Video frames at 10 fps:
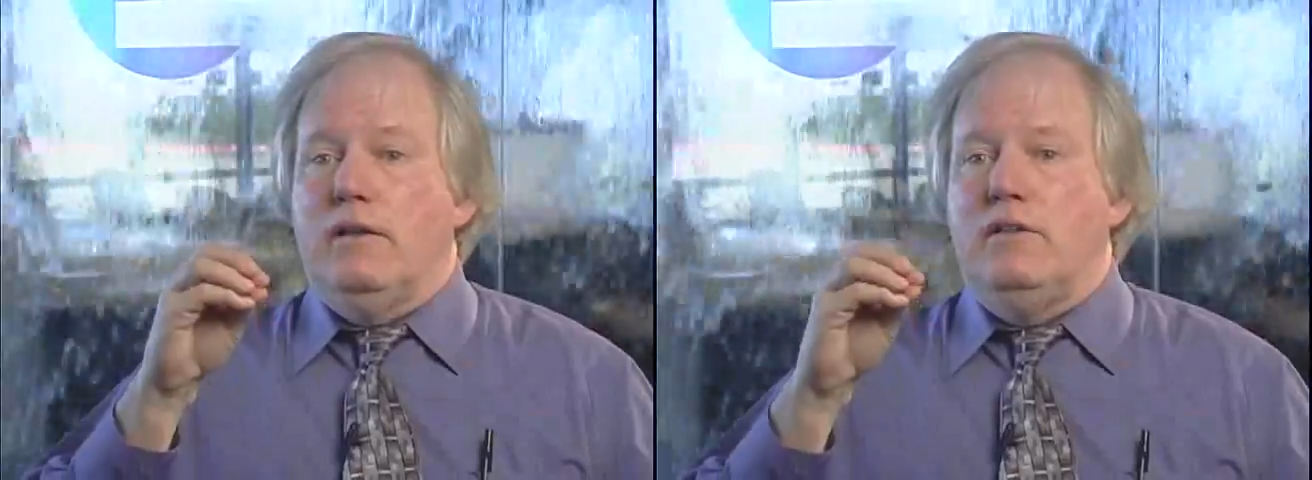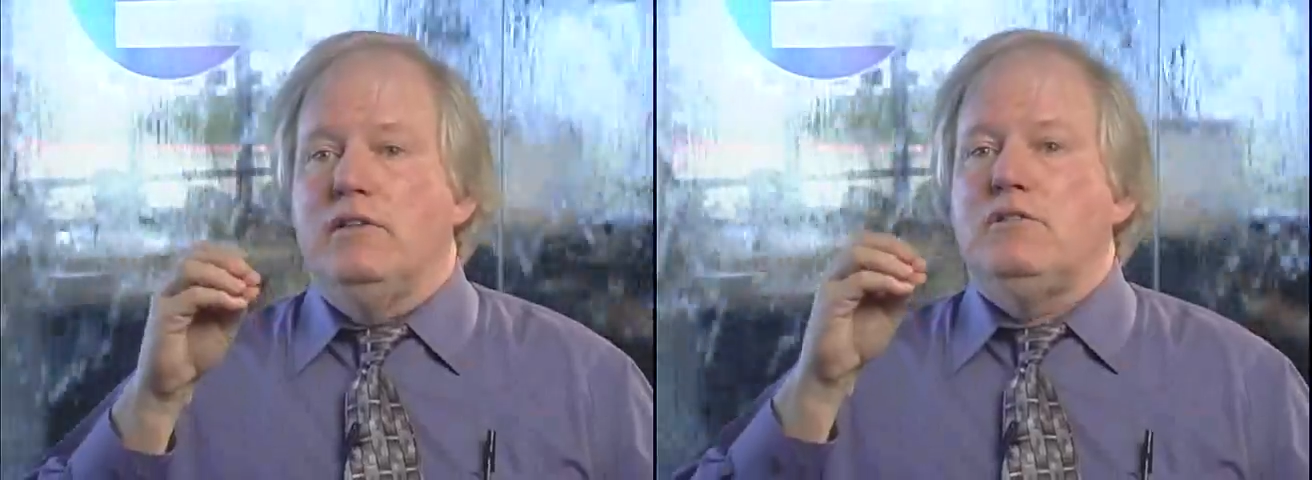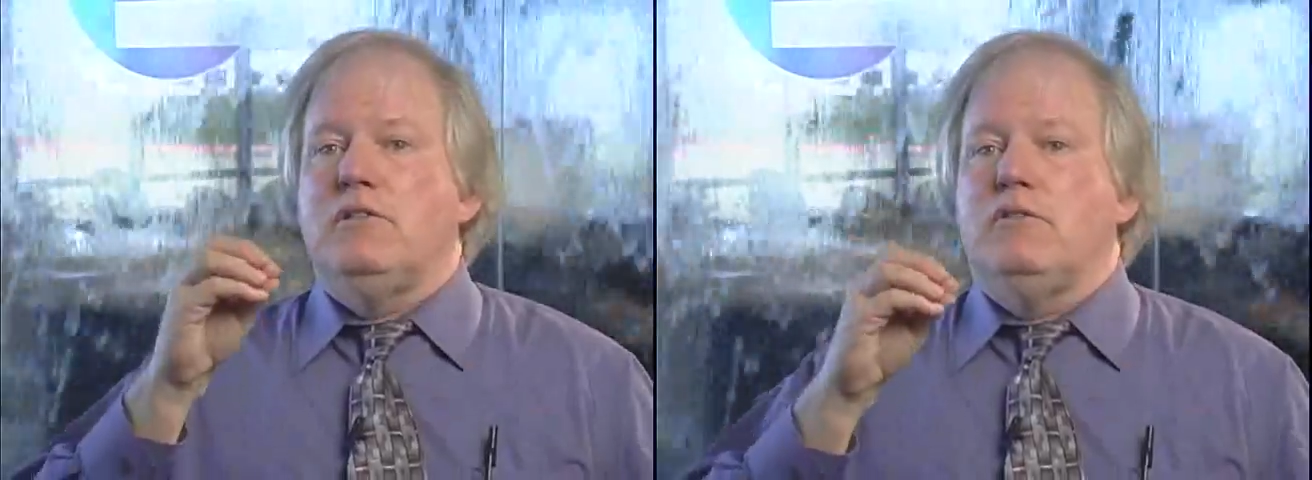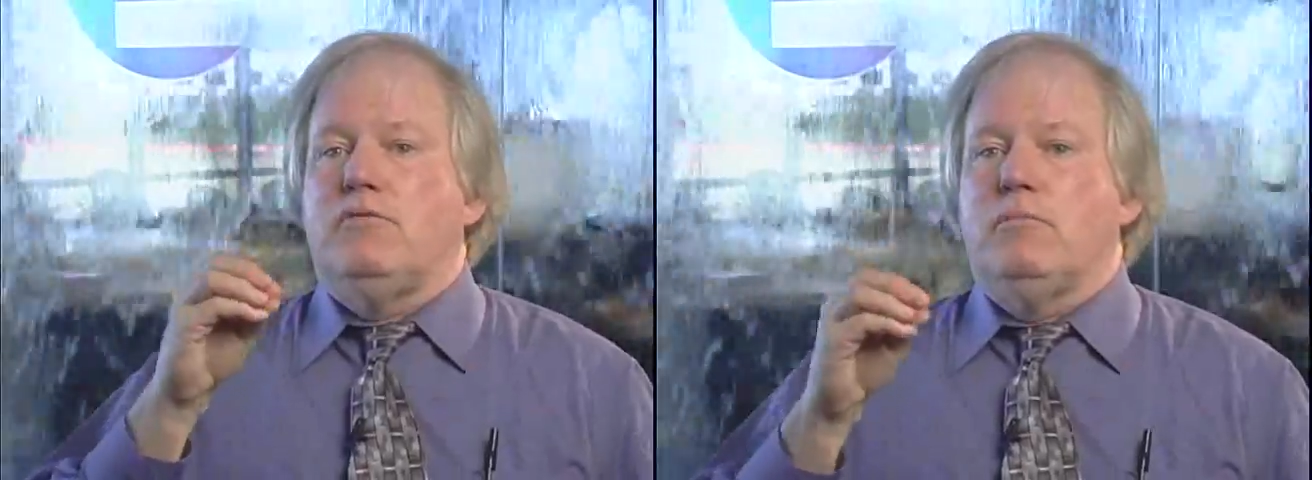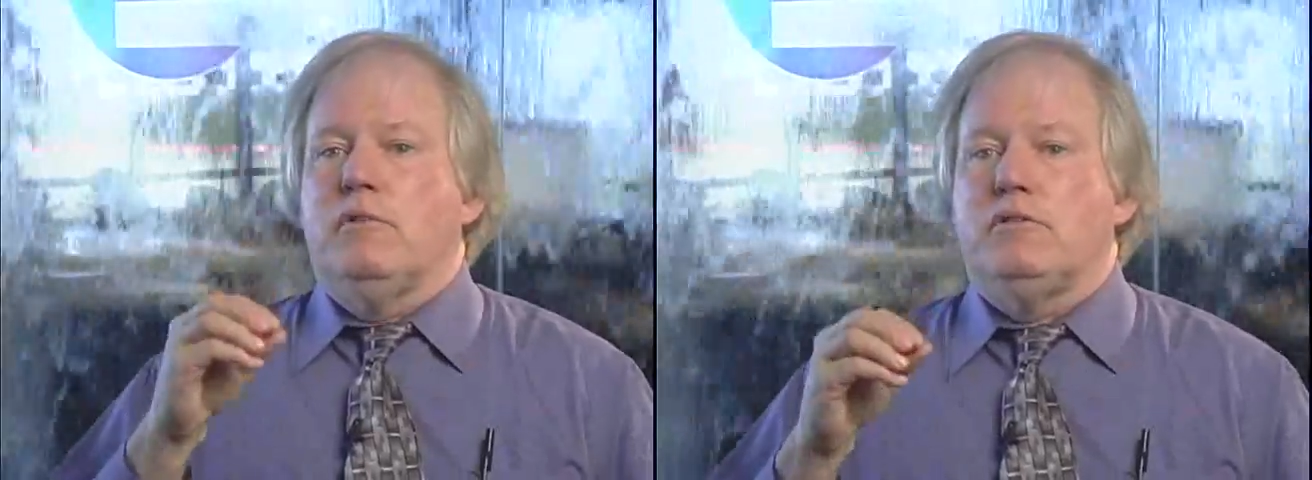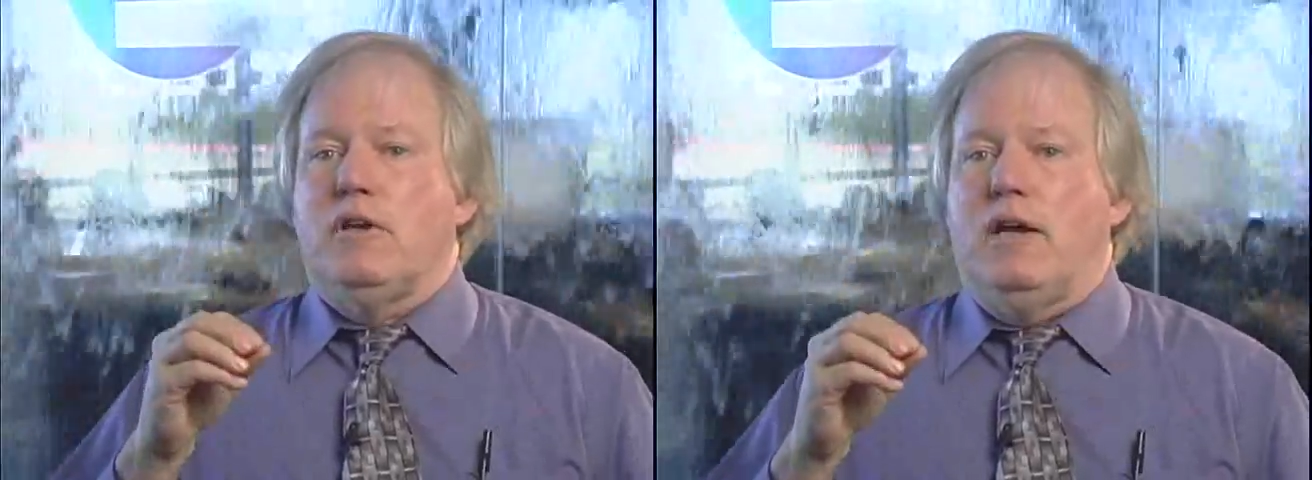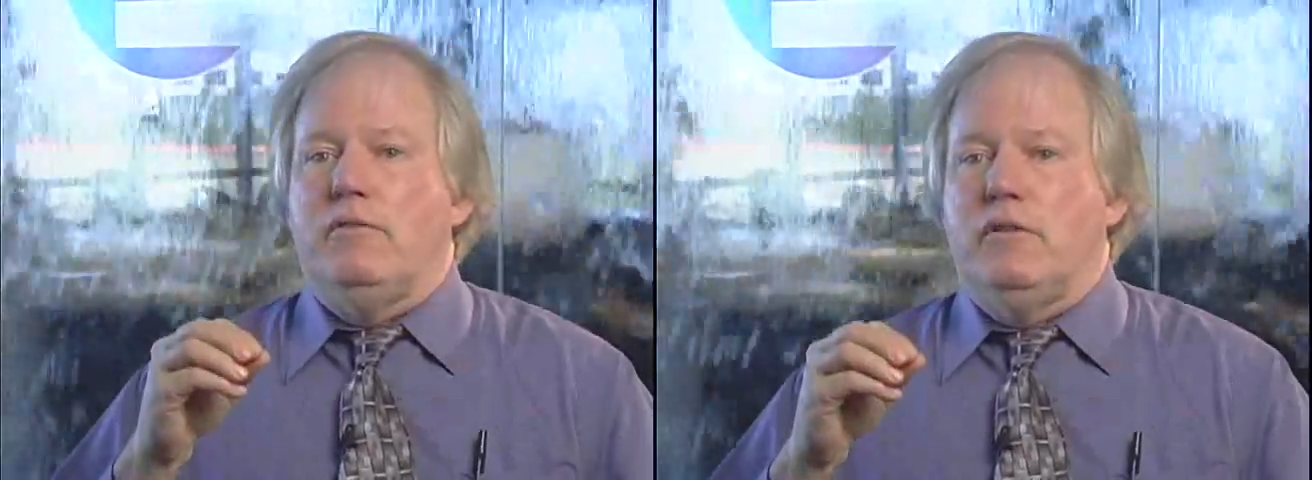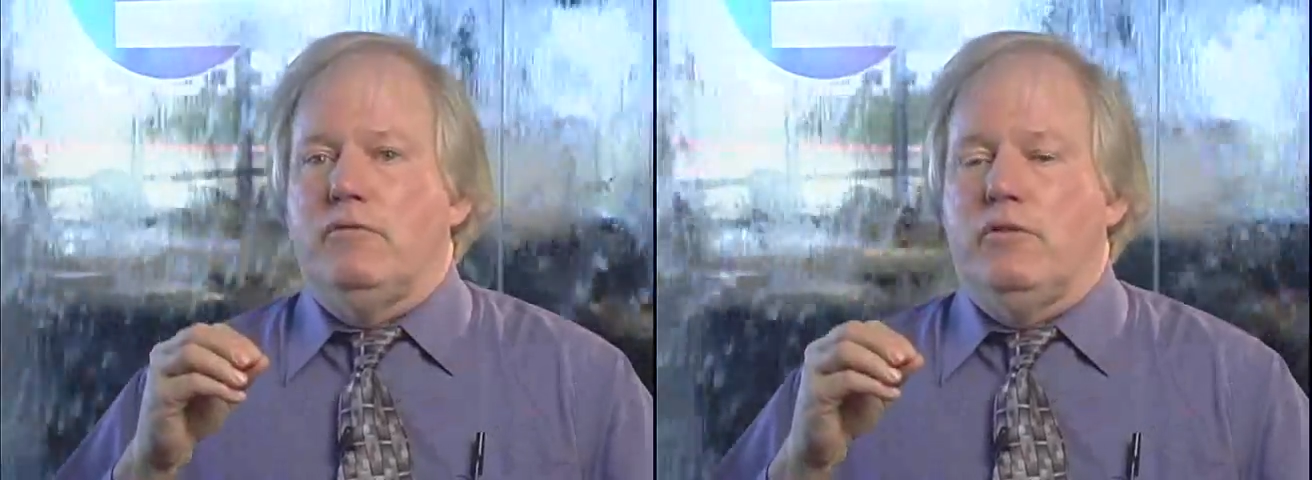distant from the site
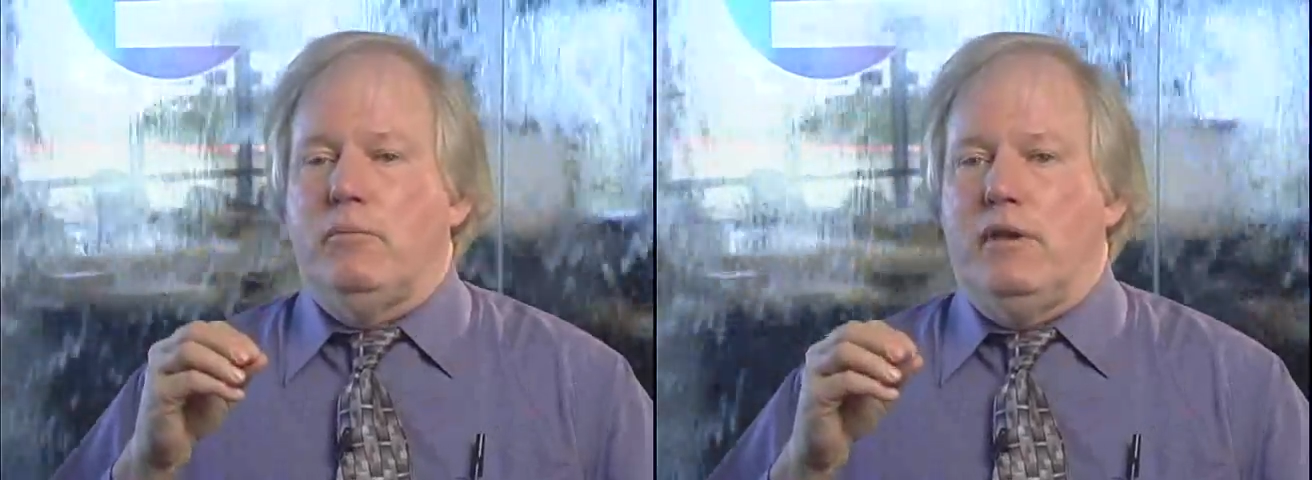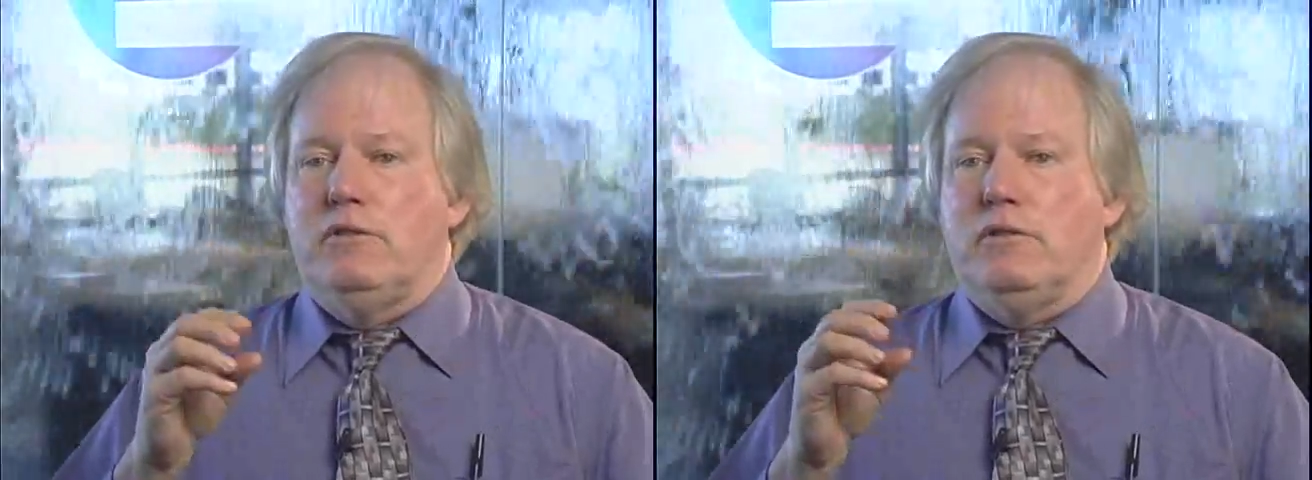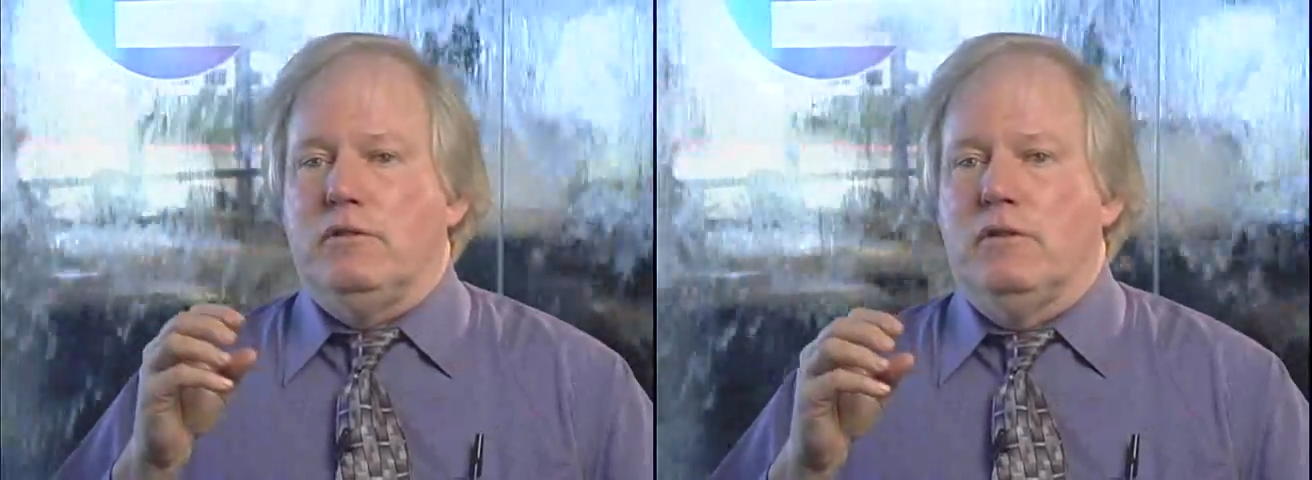of inflammation.